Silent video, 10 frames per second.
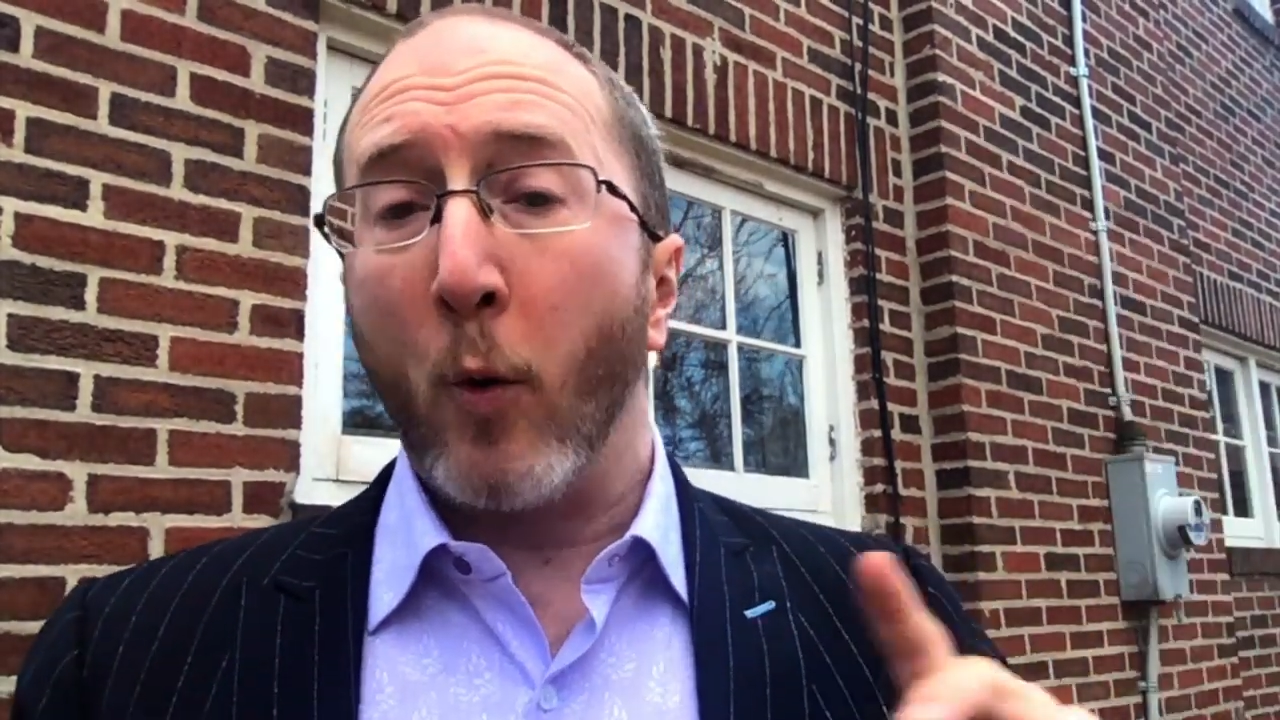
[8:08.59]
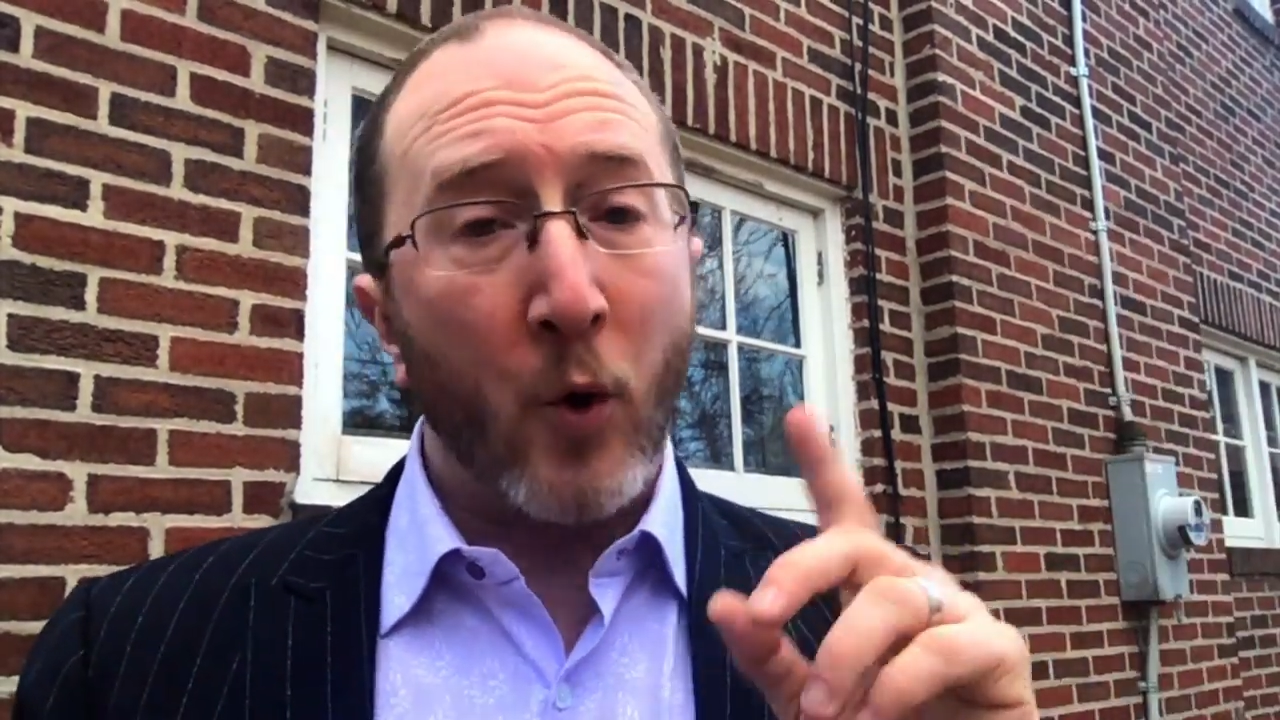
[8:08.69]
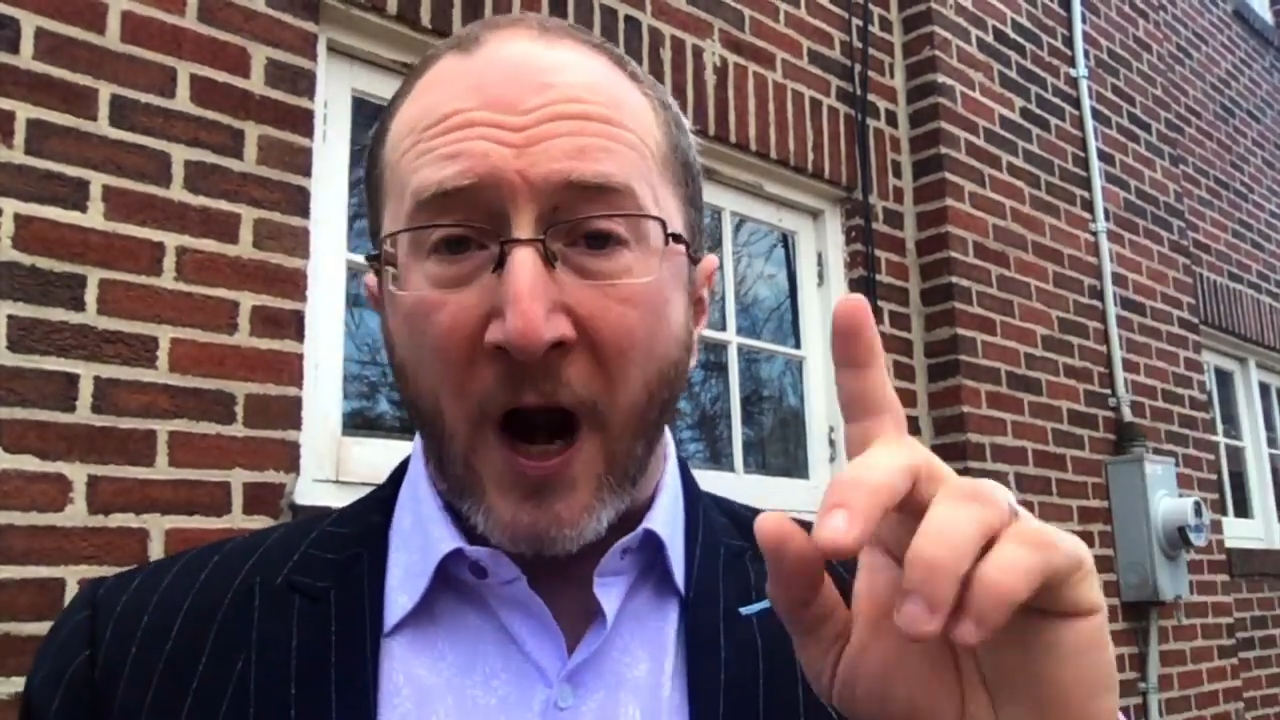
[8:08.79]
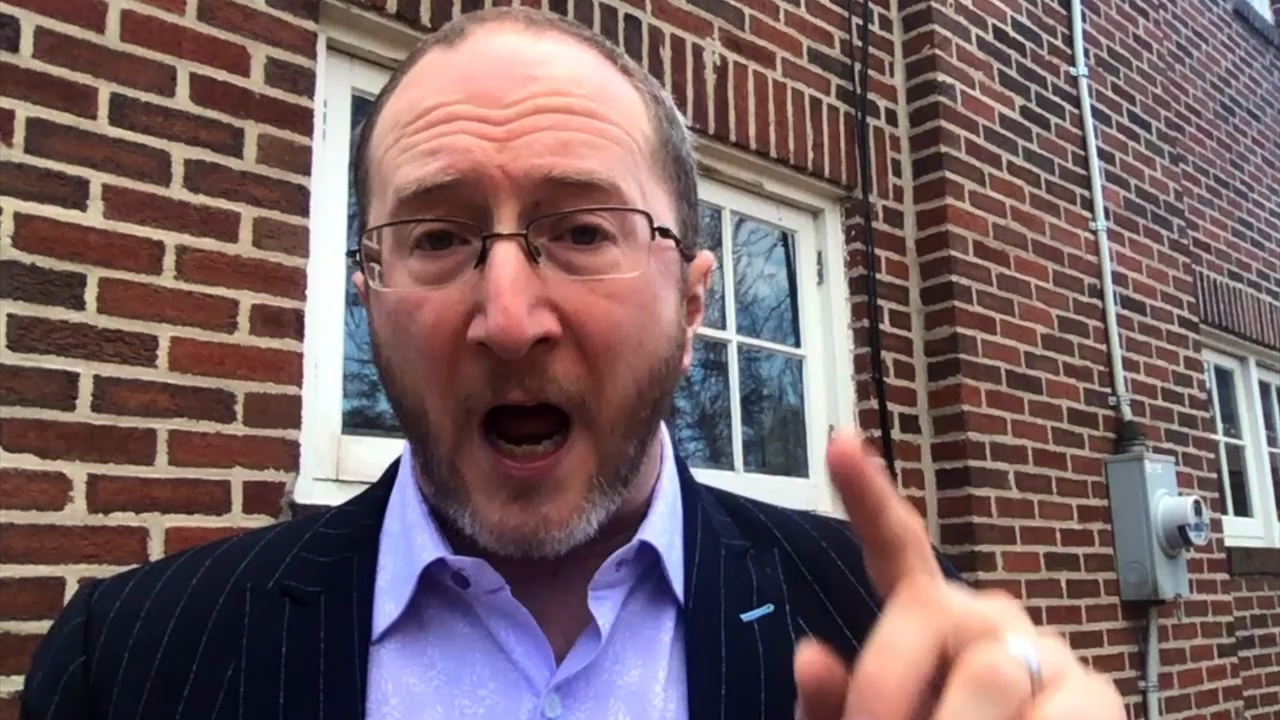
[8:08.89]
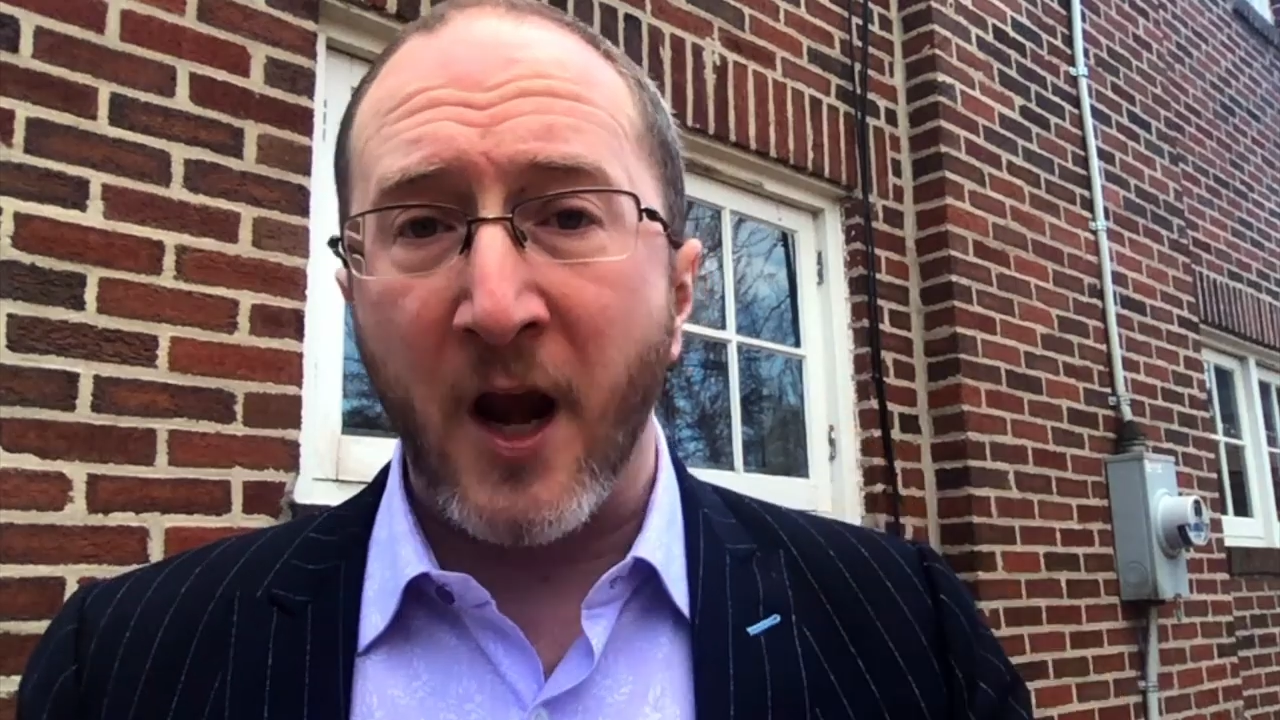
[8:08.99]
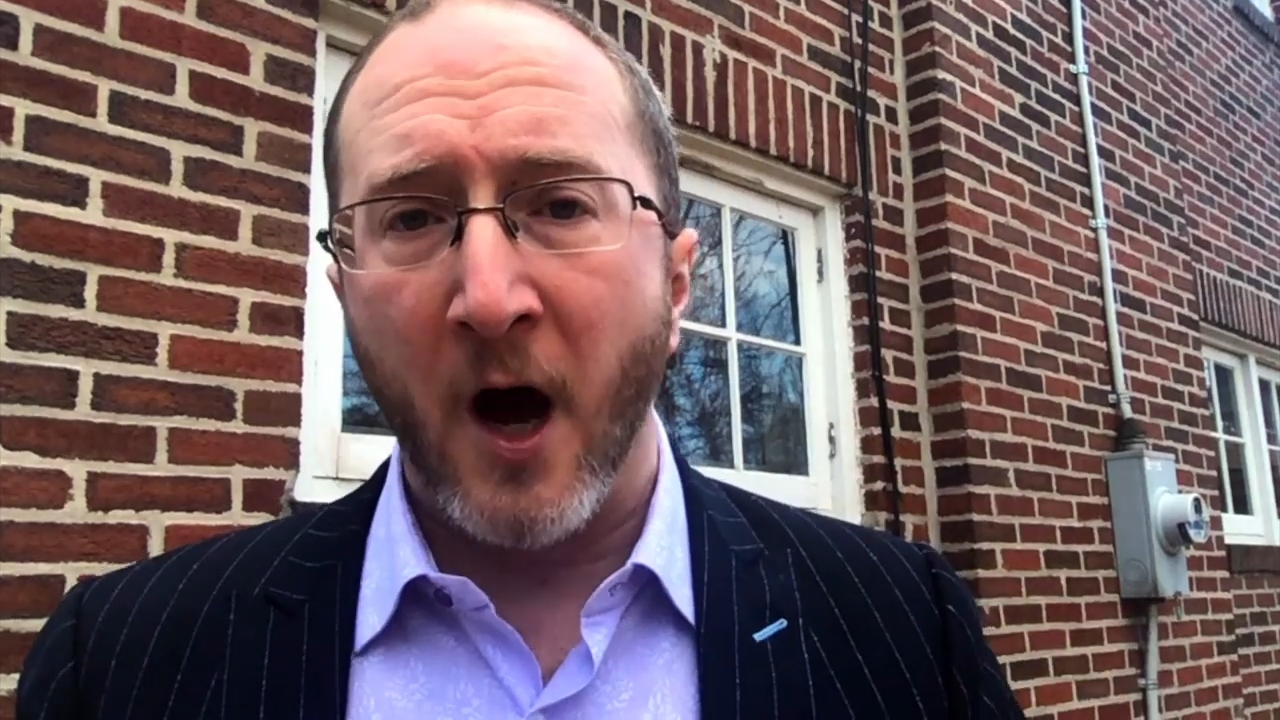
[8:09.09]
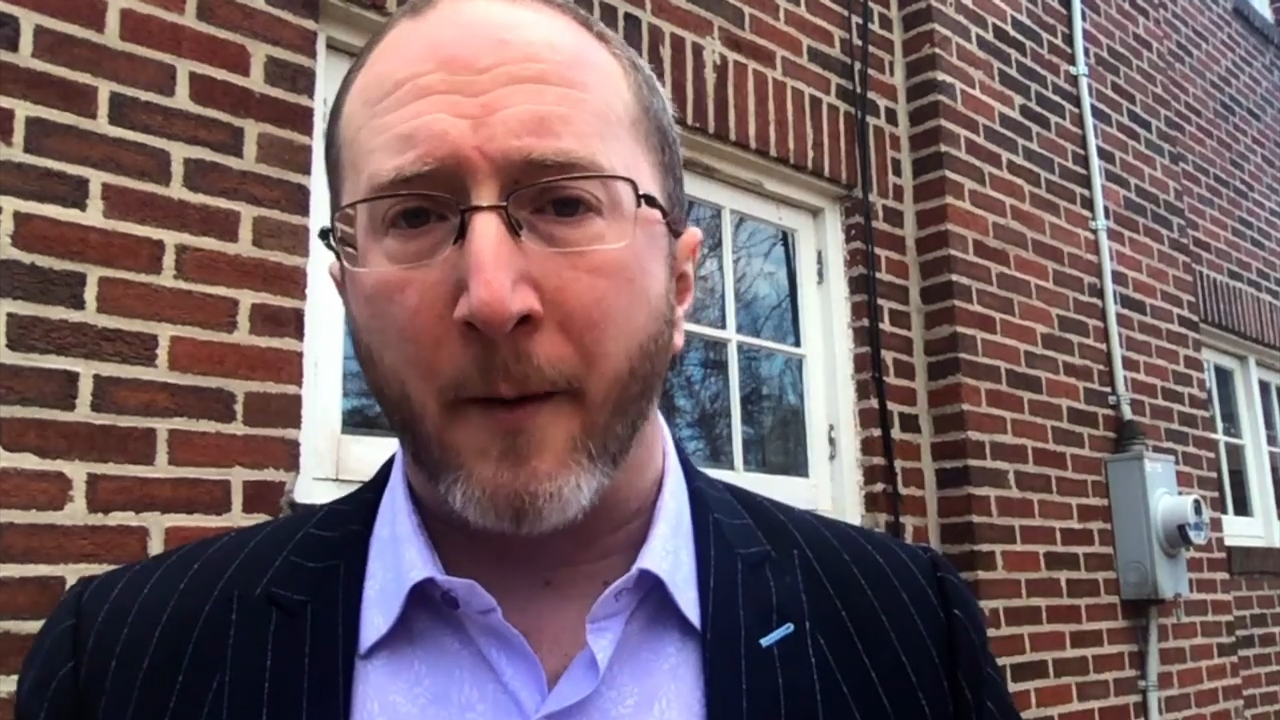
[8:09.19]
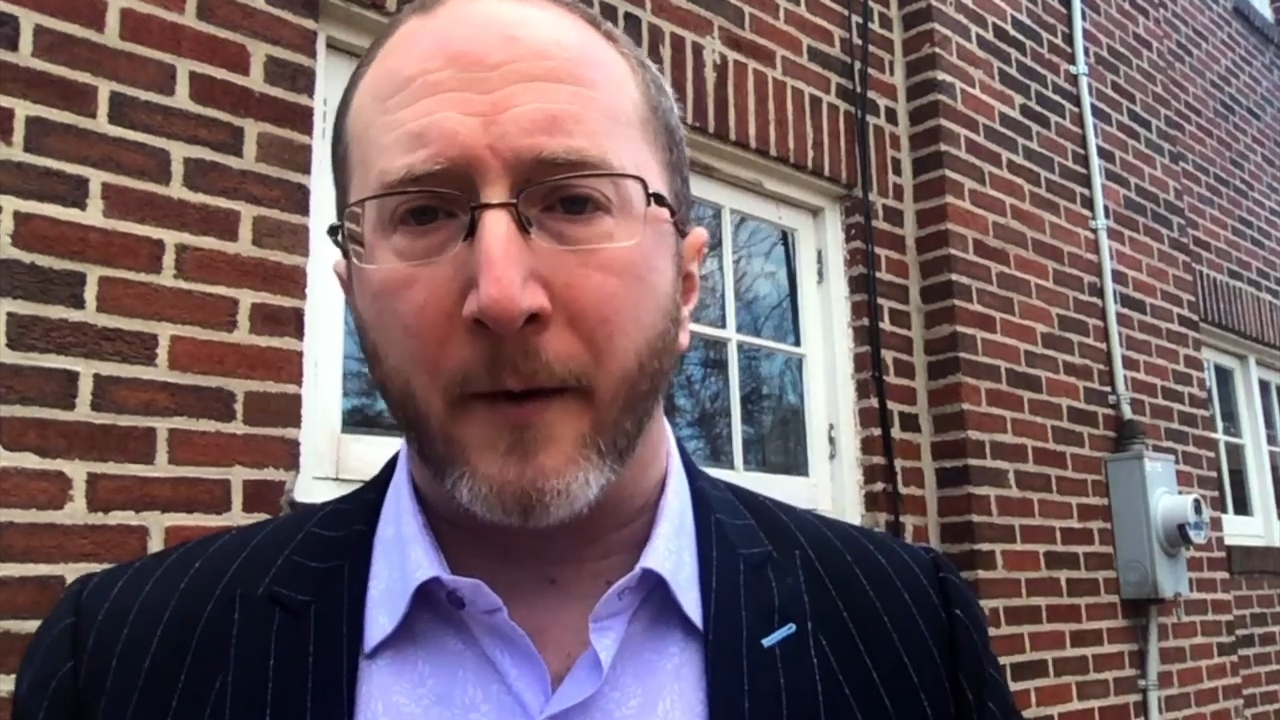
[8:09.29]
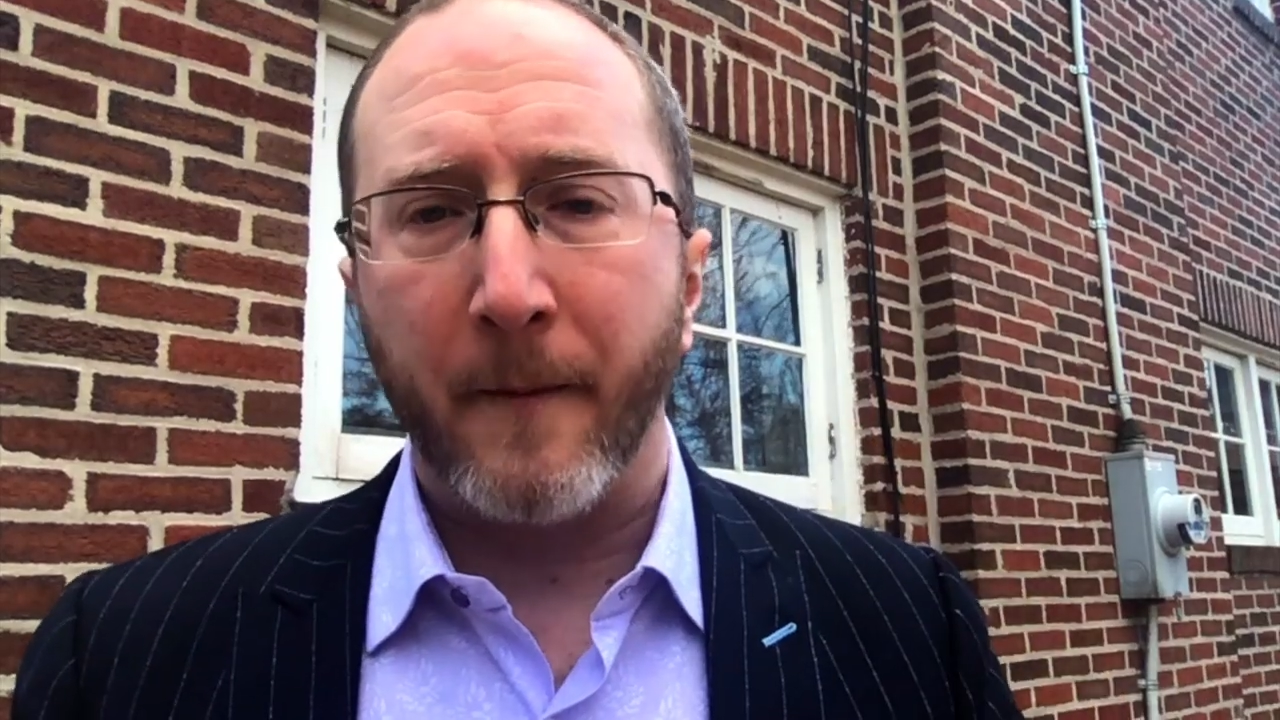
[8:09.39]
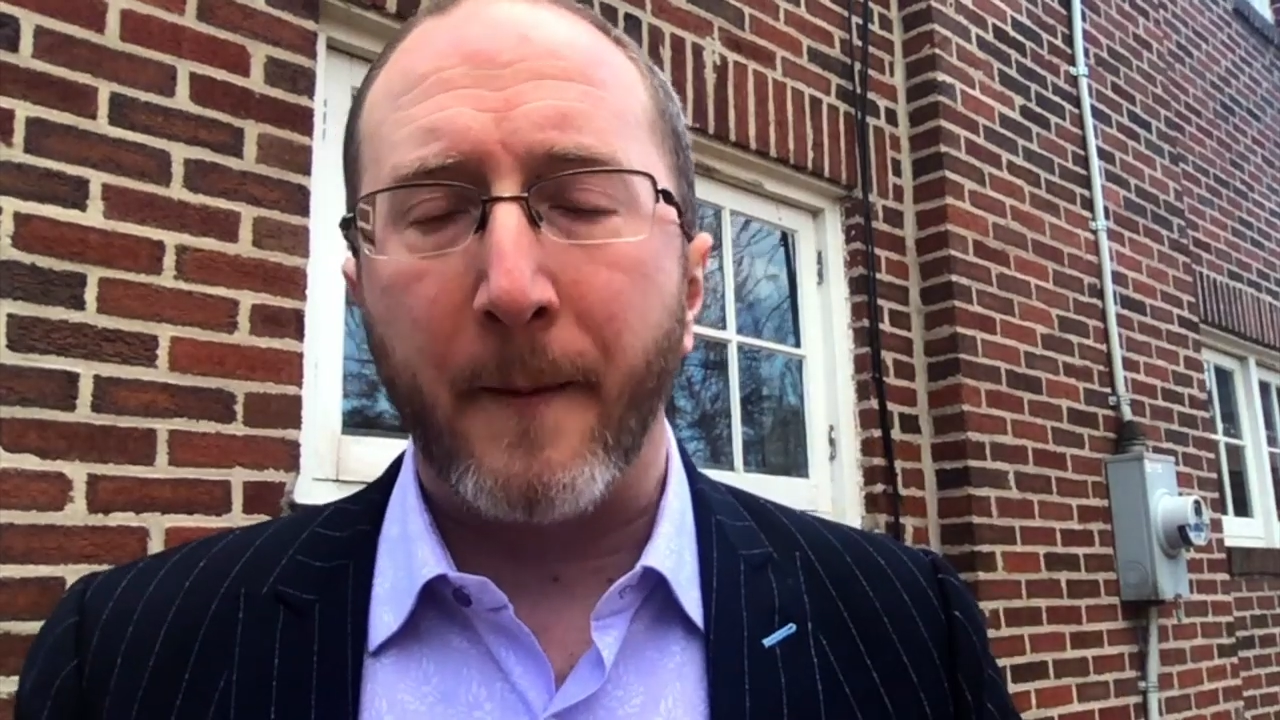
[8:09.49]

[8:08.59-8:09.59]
were not numb.